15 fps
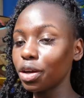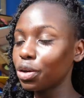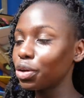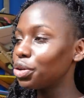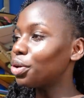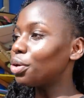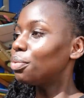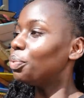
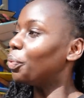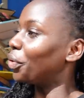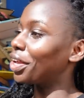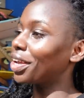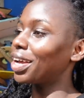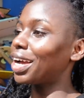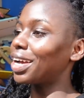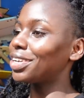Good
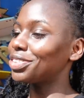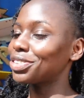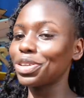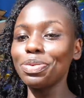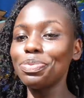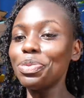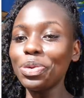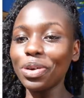morning, guys.
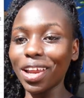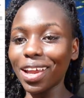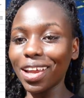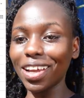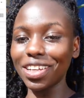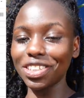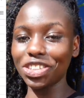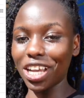Good
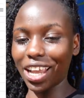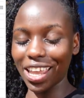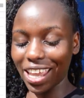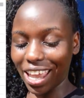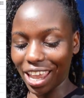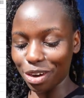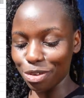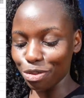morning.
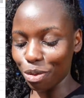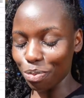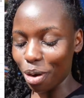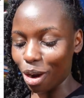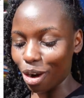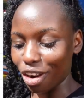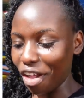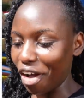Checking in from
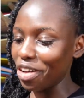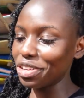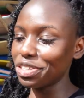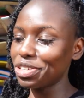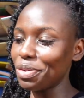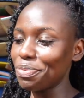our last